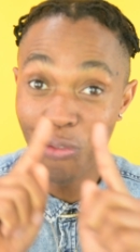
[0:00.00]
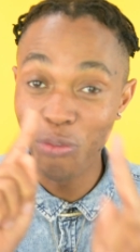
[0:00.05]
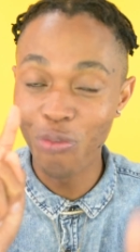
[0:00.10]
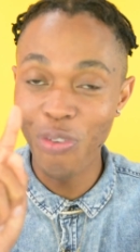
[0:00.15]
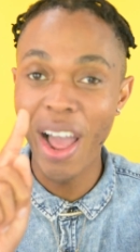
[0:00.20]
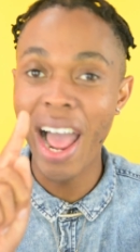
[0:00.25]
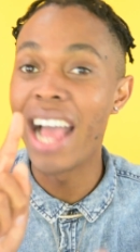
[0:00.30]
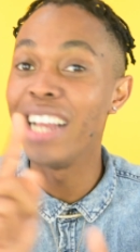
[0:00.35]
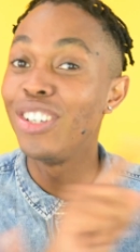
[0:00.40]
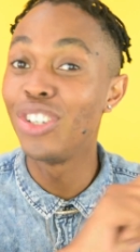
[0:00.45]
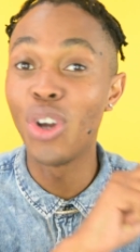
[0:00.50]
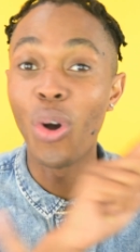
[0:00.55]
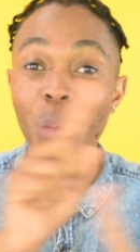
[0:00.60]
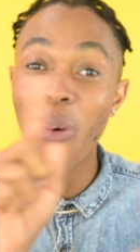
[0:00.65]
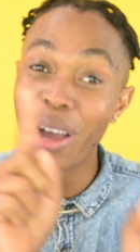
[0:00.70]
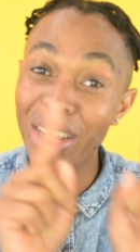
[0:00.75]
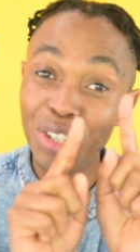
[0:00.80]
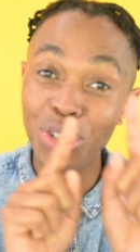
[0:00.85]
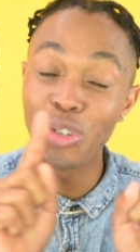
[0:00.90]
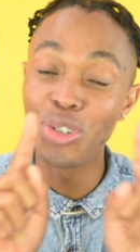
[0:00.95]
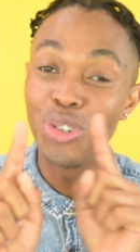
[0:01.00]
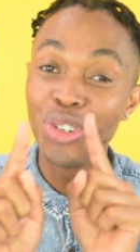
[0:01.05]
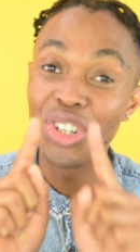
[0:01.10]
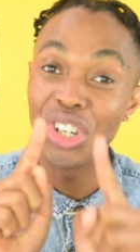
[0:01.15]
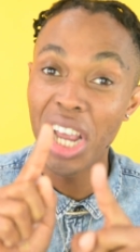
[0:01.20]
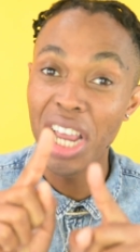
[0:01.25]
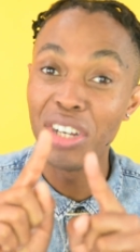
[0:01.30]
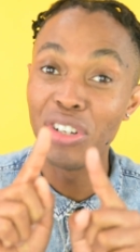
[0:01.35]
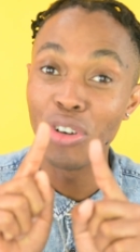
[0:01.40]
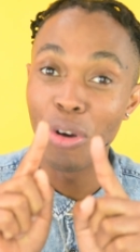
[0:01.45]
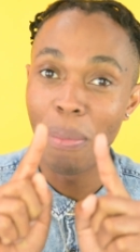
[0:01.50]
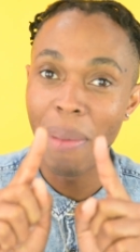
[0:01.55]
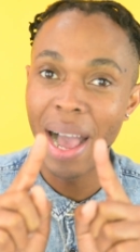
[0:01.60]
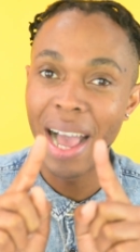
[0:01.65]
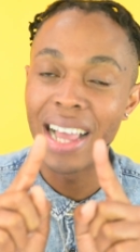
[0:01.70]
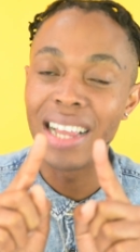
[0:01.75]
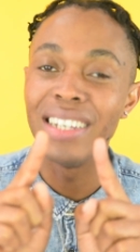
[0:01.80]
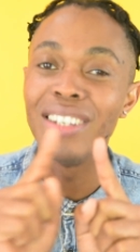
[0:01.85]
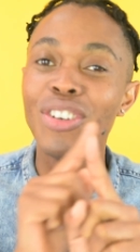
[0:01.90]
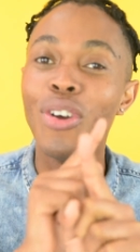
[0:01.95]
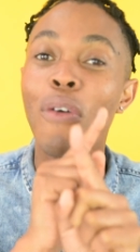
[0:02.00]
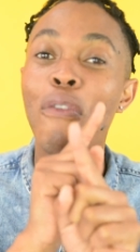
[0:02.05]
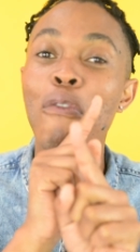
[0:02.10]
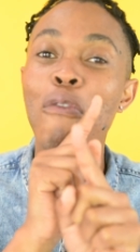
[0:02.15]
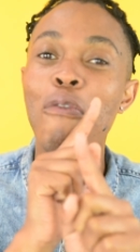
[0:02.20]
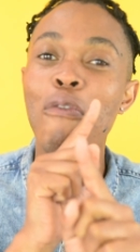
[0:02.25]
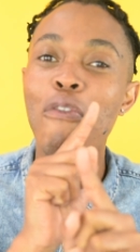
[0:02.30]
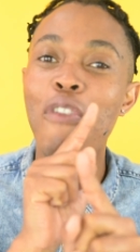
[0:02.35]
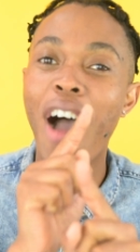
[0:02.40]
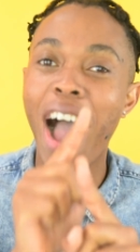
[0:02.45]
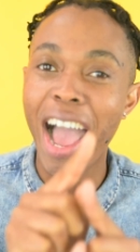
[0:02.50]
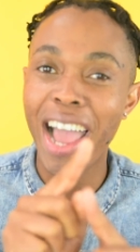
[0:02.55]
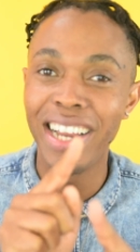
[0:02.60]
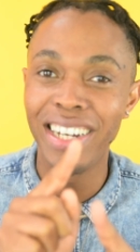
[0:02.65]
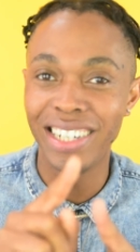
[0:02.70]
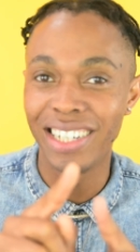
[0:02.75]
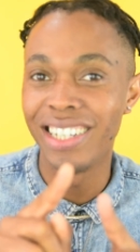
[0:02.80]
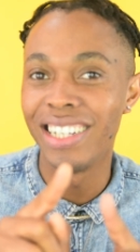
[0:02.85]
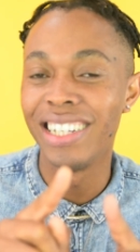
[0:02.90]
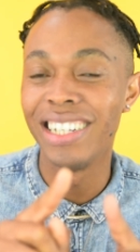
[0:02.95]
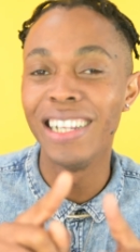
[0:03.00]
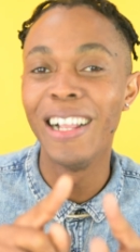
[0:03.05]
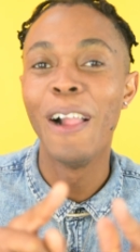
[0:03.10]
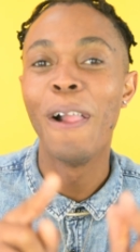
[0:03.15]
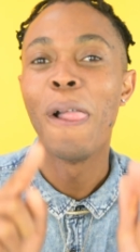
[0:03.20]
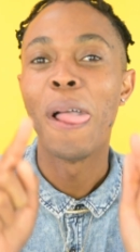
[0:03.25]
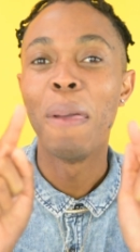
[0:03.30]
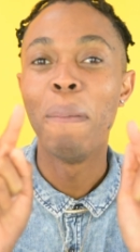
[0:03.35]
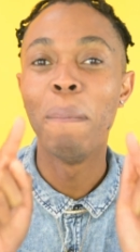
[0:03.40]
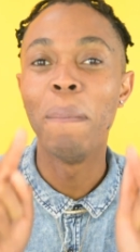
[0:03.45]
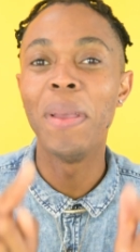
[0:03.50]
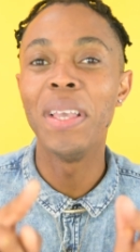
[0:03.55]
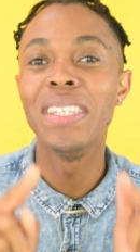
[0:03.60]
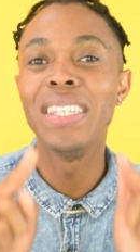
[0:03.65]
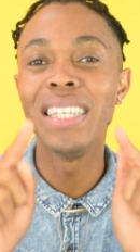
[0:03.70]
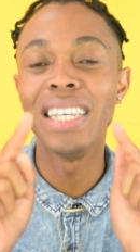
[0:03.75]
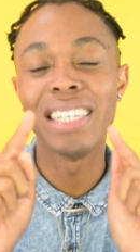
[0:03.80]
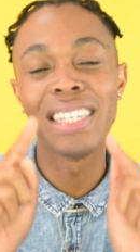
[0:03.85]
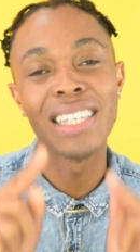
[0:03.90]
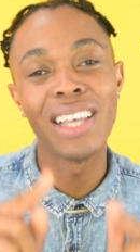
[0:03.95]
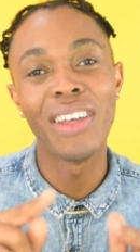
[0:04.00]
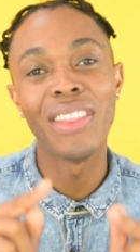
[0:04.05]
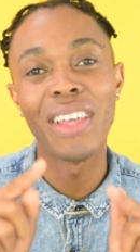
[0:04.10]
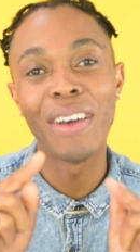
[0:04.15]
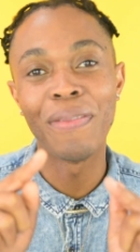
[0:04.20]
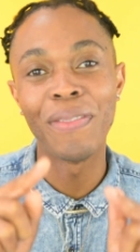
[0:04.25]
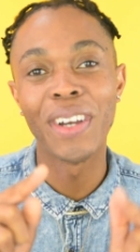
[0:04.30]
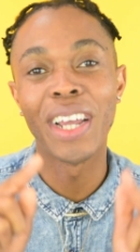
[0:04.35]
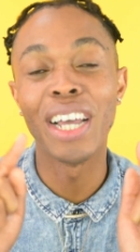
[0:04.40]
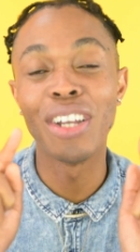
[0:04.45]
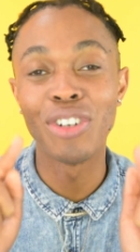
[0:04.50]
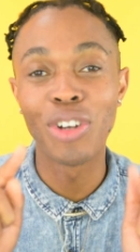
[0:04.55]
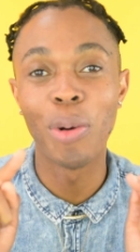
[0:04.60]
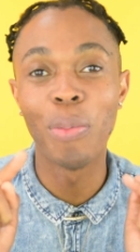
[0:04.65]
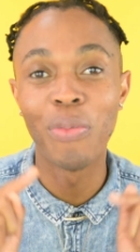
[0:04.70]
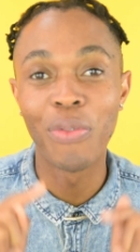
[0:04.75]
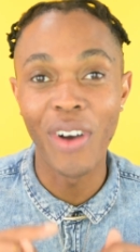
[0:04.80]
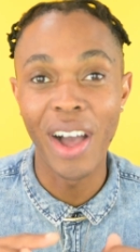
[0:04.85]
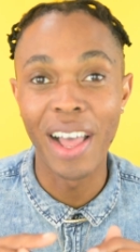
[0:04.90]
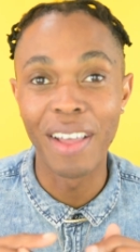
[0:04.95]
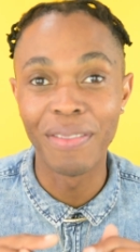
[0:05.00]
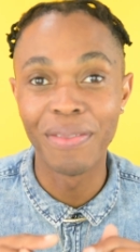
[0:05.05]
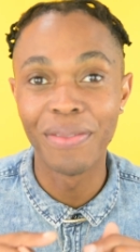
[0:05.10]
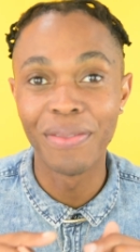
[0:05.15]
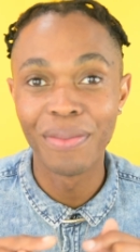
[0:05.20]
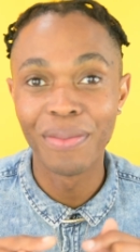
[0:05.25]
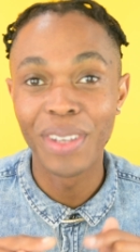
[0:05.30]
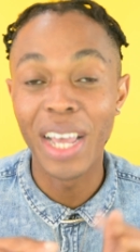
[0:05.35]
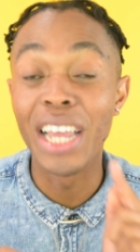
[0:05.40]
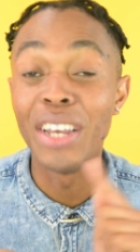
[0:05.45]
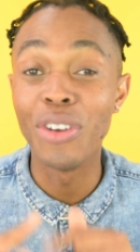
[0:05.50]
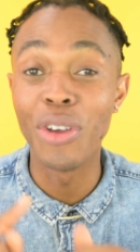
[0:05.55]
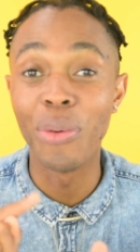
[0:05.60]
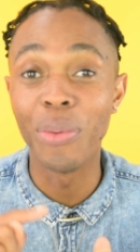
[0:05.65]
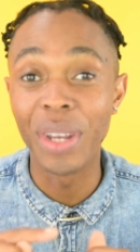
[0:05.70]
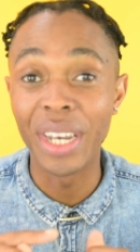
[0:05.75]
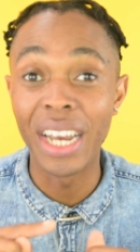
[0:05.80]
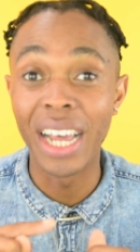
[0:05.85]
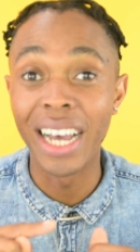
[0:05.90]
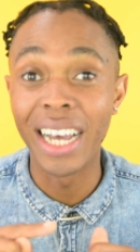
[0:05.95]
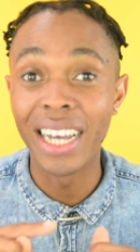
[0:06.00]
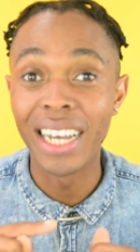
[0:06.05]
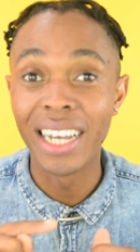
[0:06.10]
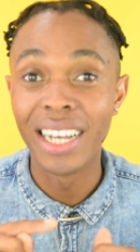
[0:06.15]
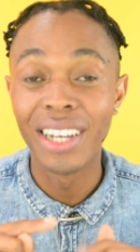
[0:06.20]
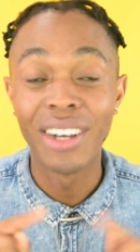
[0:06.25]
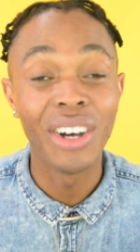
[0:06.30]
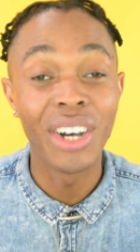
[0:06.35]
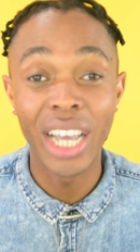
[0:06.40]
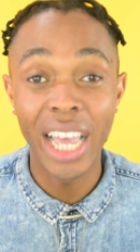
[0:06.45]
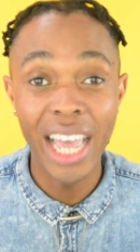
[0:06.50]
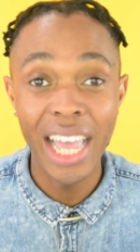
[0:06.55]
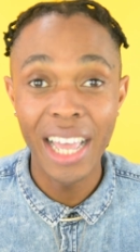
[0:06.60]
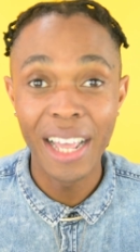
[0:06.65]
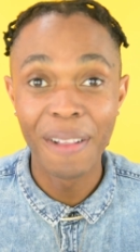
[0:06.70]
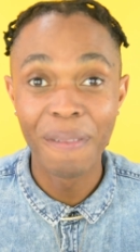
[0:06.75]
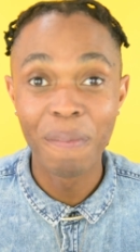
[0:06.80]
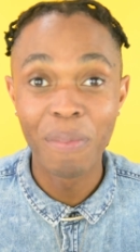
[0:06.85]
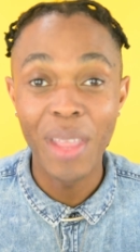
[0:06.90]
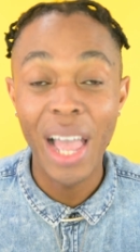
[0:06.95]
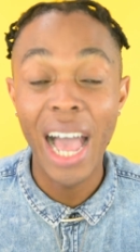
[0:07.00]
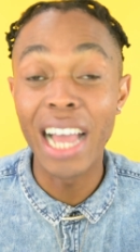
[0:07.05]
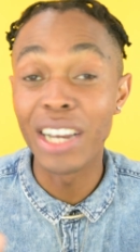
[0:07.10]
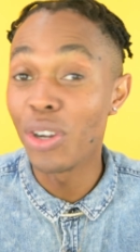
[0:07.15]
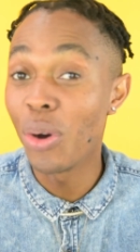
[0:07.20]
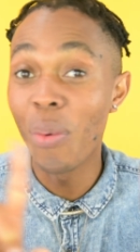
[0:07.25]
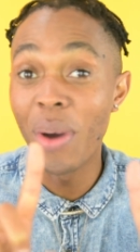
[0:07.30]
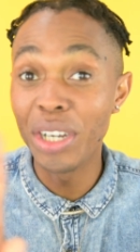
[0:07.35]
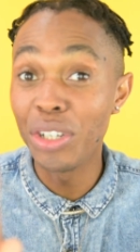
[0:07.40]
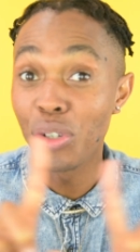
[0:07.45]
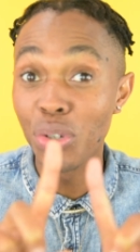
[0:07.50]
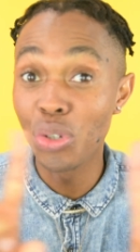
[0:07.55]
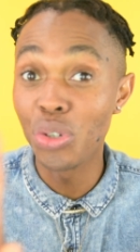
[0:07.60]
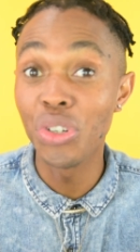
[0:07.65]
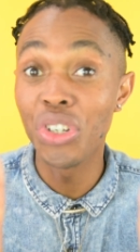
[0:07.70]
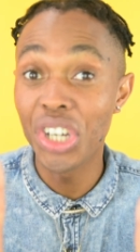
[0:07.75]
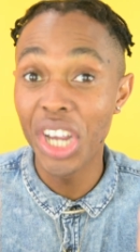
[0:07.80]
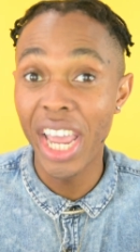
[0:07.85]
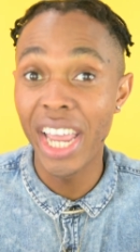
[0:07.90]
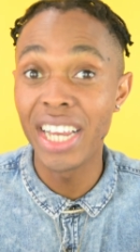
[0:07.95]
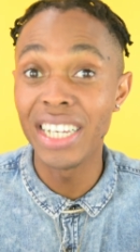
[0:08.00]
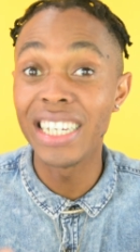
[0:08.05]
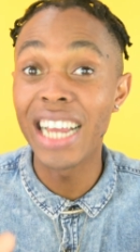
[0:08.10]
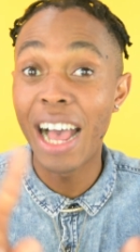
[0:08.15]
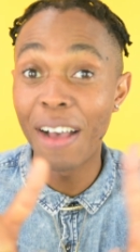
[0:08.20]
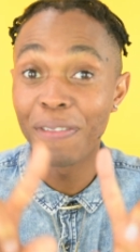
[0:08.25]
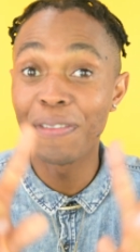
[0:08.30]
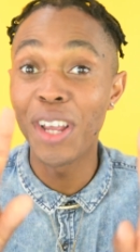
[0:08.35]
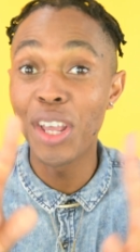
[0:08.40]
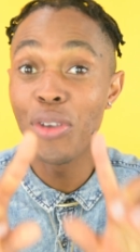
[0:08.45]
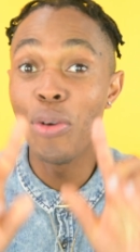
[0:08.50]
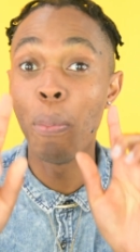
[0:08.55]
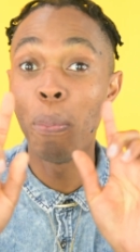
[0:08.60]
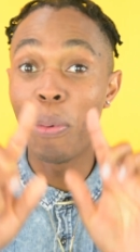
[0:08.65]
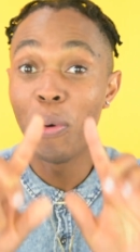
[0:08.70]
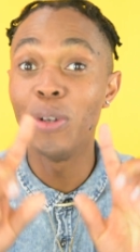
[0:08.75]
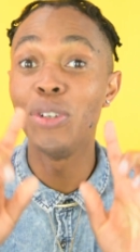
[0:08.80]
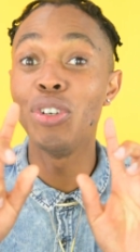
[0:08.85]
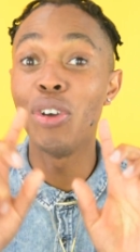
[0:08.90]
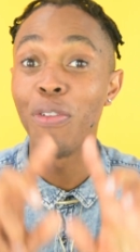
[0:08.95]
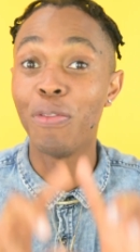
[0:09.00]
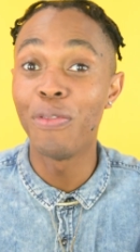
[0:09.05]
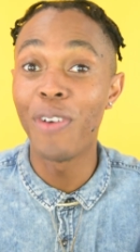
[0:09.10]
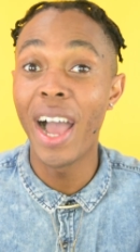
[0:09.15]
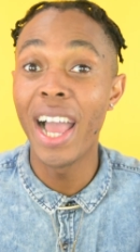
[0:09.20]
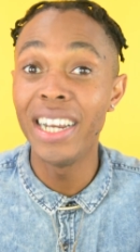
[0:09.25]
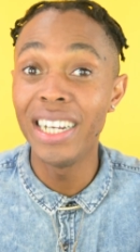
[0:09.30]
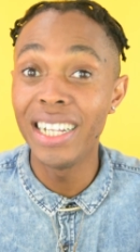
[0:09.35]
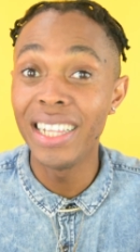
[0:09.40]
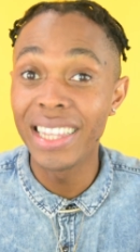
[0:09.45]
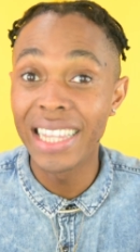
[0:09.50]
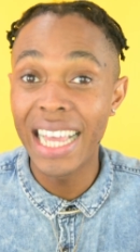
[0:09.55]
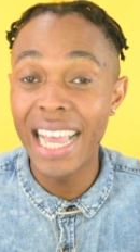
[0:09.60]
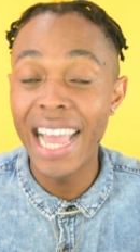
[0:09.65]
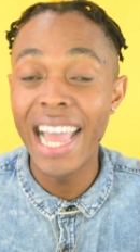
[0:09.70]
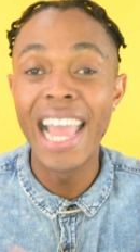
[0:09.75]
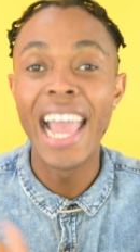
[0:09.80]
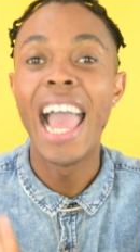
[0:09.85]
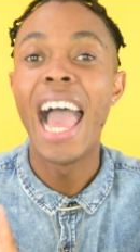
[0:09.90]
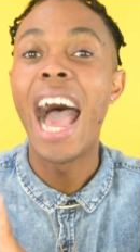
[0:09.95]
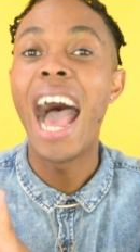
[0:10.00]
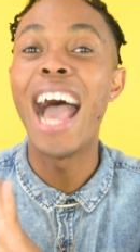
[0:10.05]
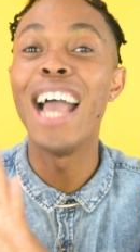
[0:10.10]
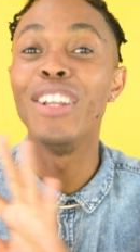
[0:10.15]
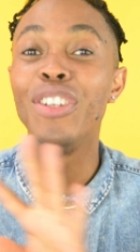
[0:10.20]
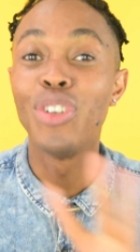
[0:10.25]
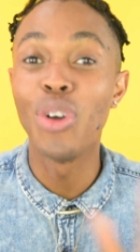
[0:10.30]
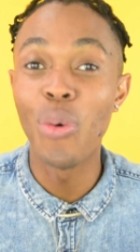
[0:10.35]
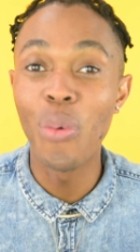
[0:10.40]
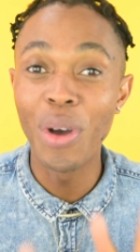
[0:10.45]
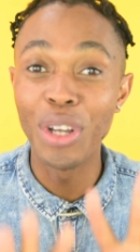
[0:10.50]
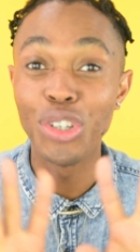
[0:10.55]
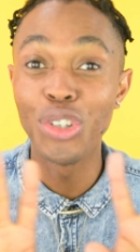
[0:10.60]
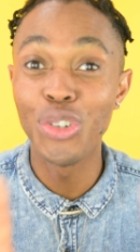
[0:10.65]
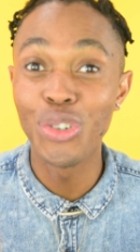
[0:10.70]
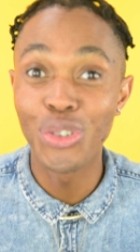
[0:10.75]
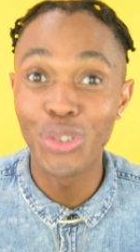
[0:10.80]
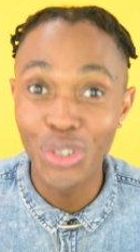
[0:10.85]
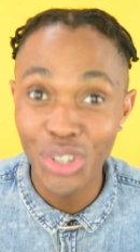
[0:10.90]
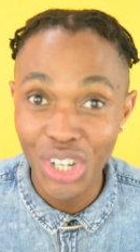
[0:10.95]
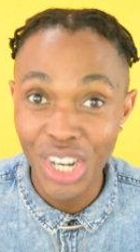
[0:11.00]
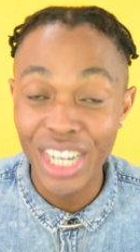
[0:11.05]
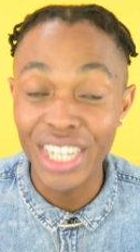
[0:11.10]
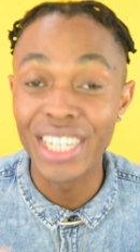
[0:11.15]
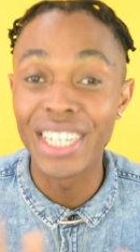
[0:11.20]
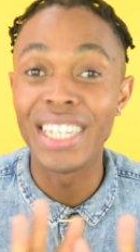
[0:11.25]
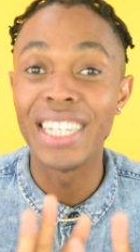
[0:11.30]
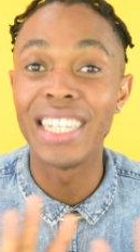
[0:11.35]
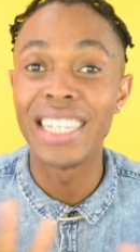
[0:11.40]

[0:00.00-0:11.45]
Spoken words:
I don't want you to change your mind, your final Miss South Africa top 5 and your winner. Okay? I don't want you to change. After you put your final there, I don't want you to change.